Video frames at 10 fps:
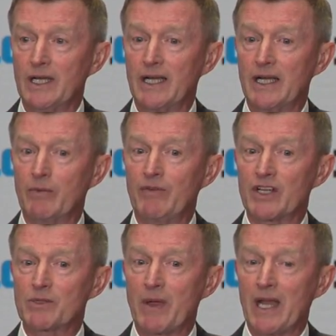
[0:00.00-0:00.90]
Uh, we've
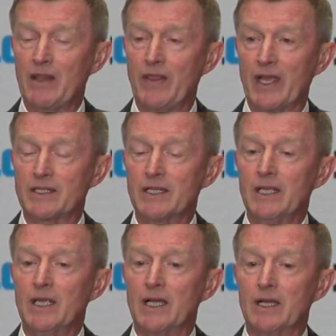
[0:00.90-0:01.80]
expanded that.
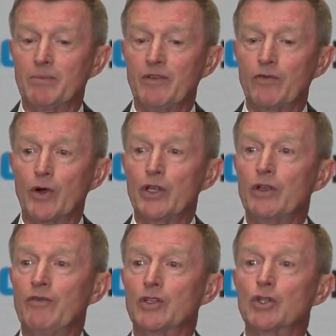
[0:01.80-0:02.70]
Uh, before,
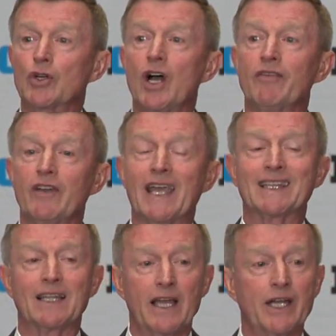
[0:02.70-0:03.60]
you, if you took off
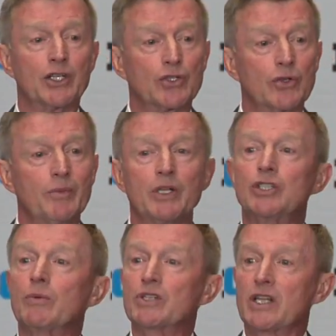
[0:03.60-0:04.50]
at the line of
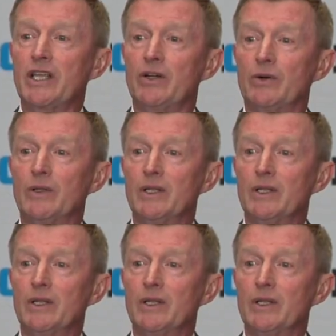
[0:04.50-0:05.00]
scrimmage, it was legal